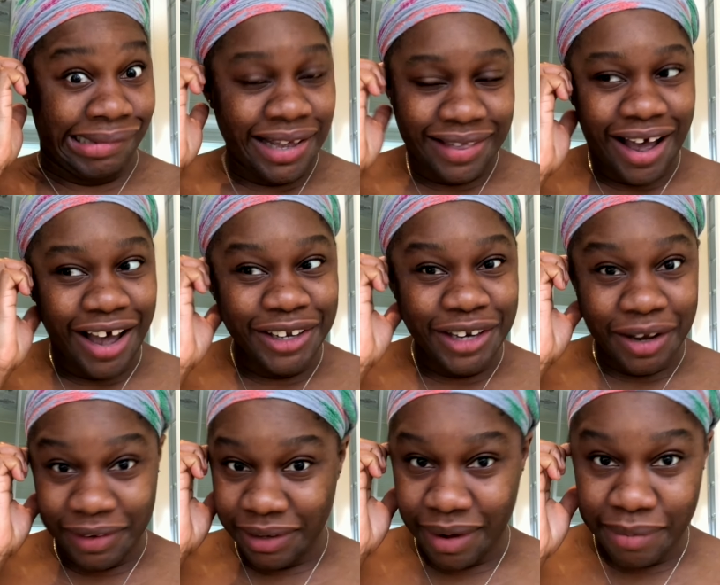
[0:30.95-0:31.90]
that I know
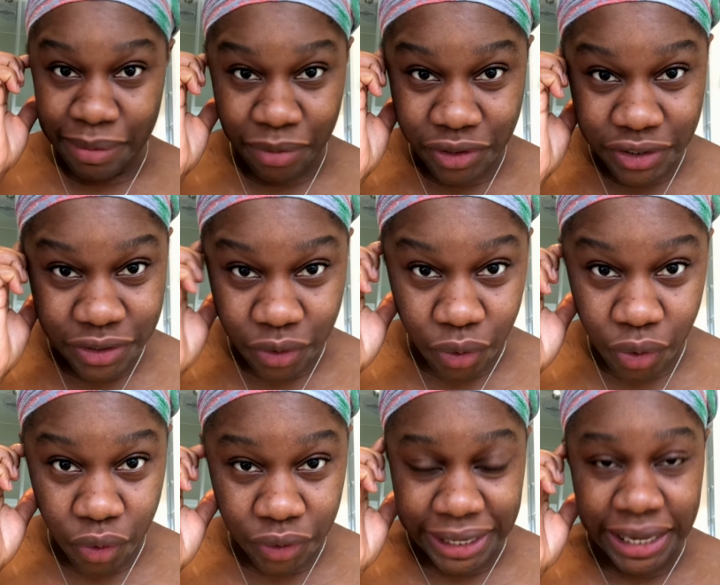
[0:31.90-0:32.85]
anyway, maybe we're just all
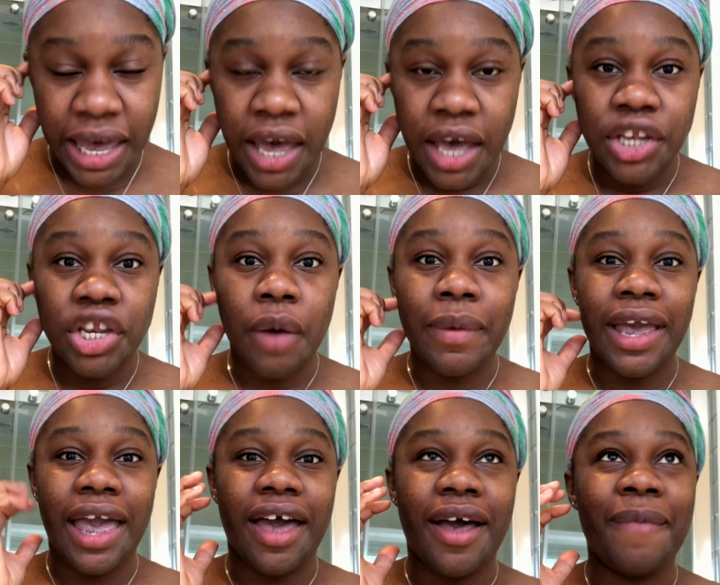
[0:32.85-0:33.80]
horny, know
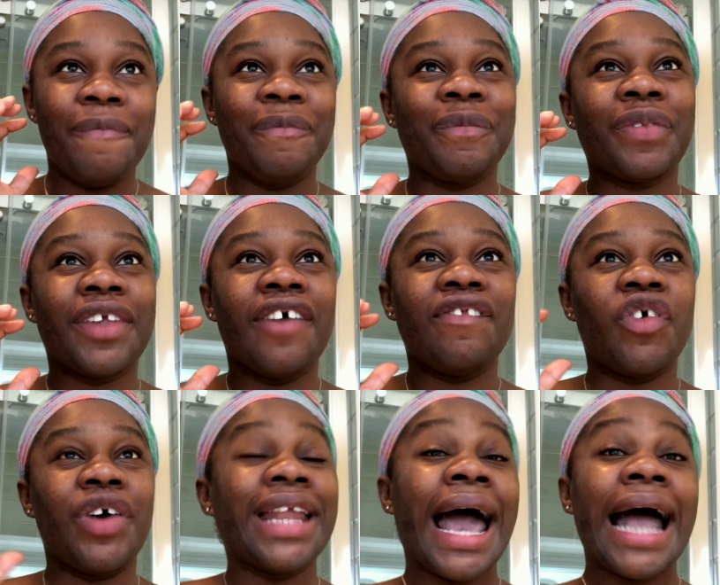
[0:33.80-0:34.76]
it
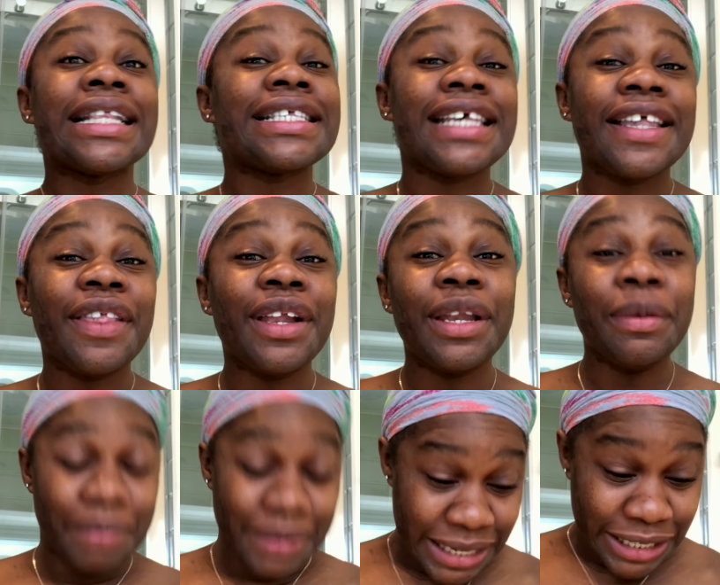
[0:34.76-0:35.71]
for enhancing the
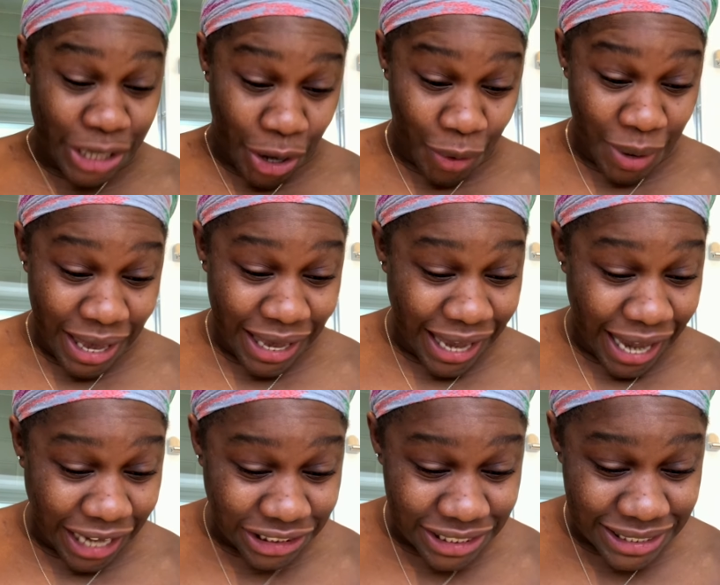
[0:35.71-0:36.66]
libido. It
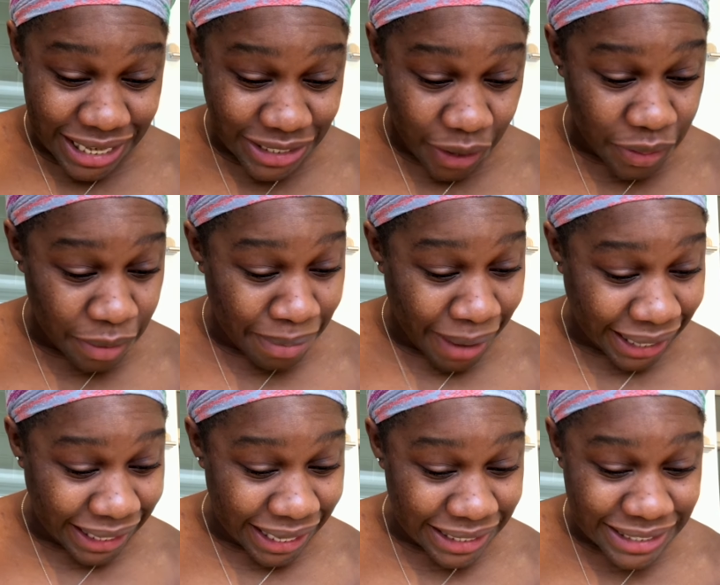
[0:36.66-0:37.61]
actually says on the
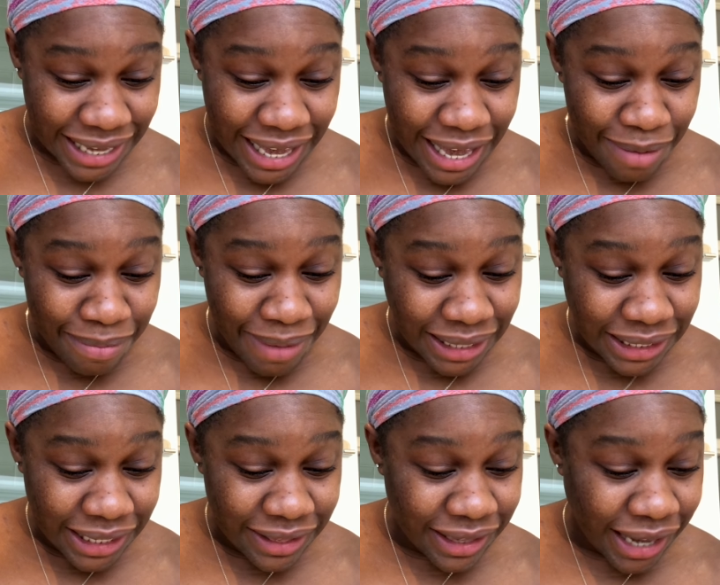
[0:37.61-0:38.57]
packet,
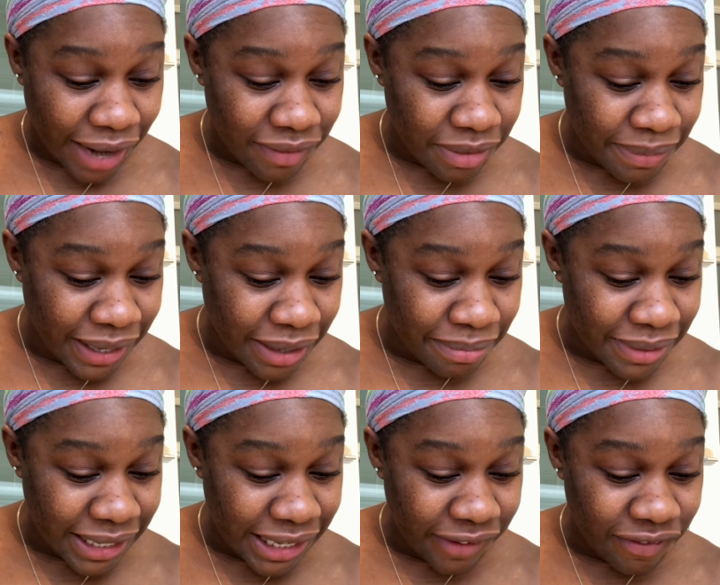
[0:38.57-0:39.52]
many in the Caribbean
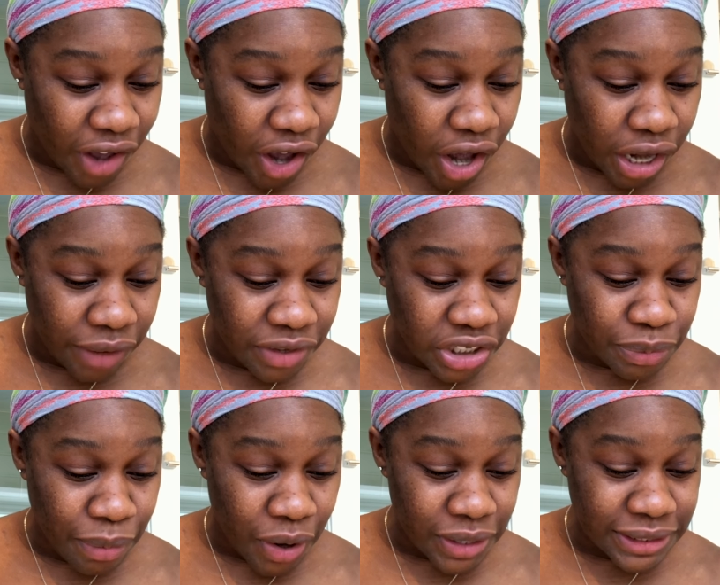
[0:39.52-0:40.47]
believe that Irish
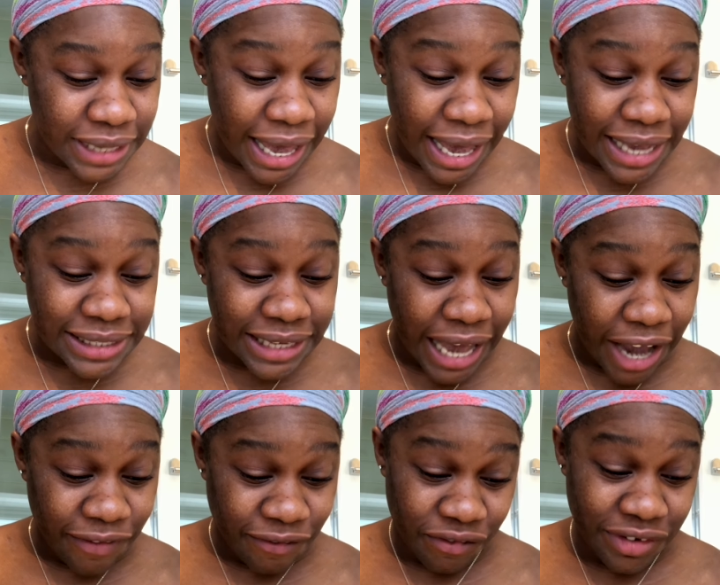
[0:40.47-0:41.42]
moss has an
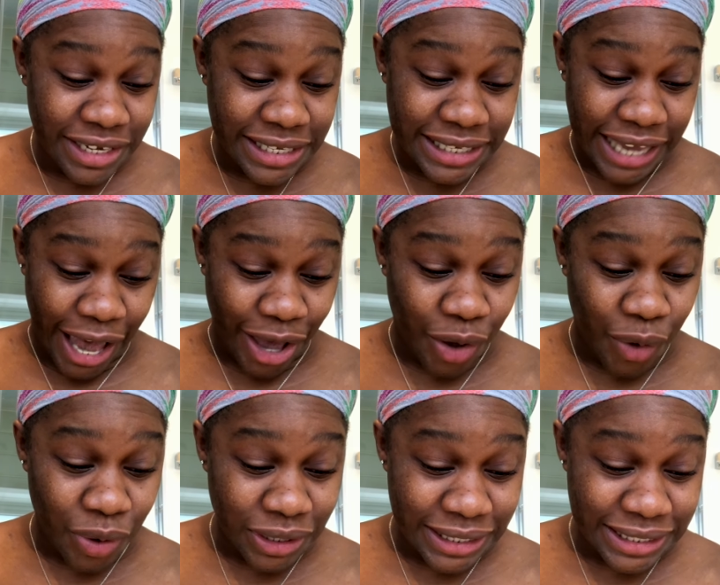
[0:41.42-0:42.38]
aphrodisiac
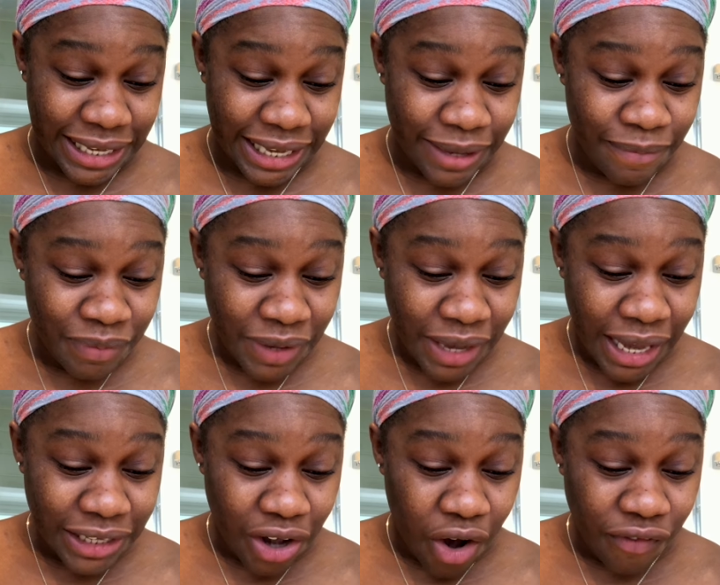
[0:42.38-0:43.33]
quality
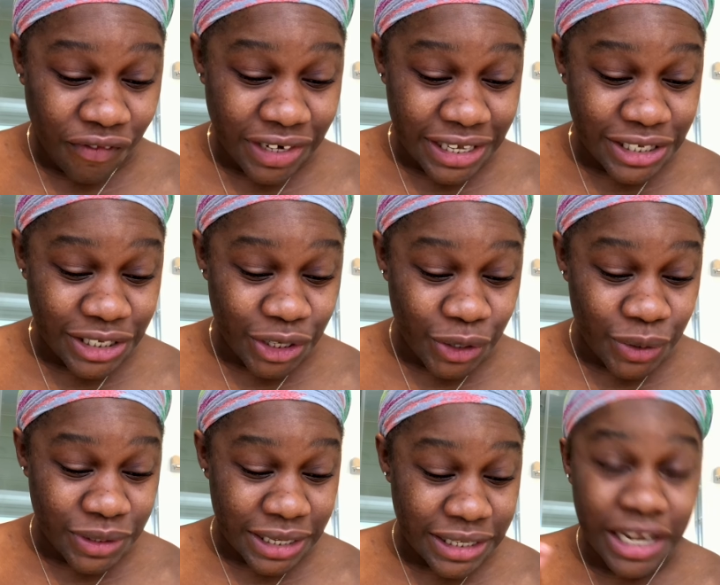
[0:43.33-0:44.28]
and often is
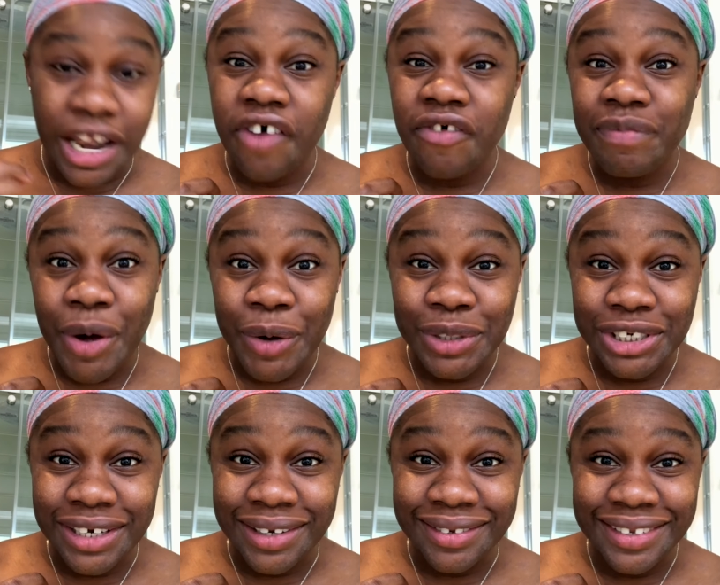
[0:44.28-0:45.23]
used as a love
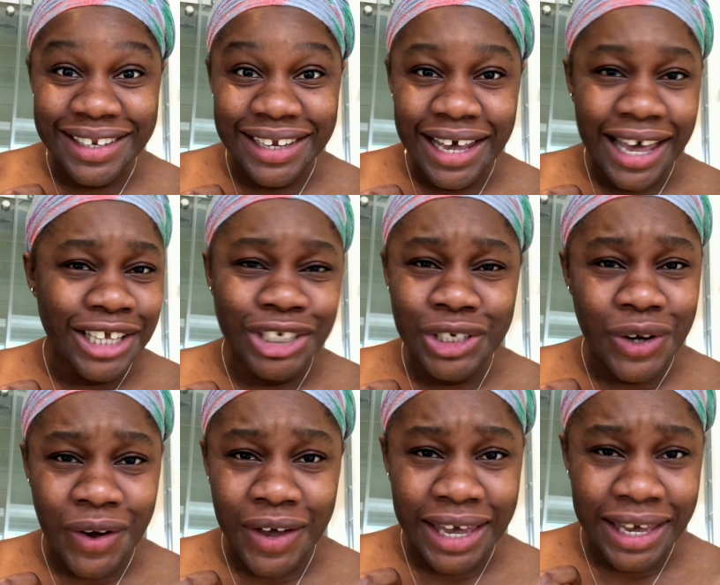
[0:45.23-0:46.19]
potion.
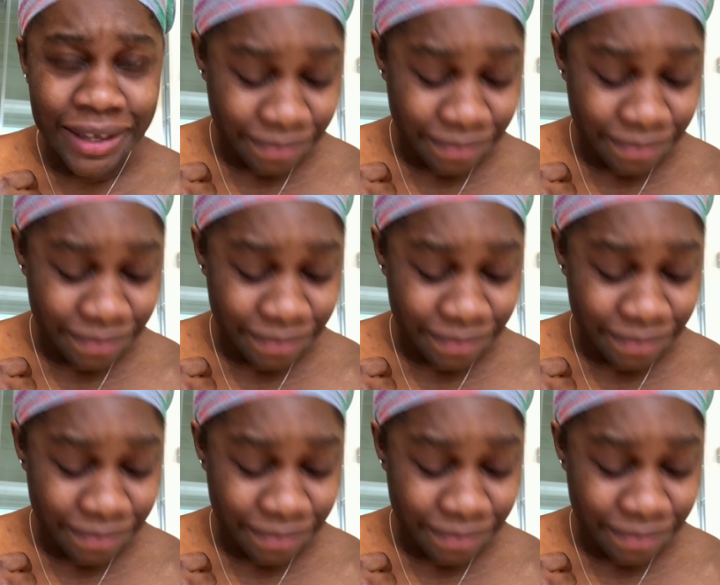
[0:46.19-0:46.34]
Enjoy.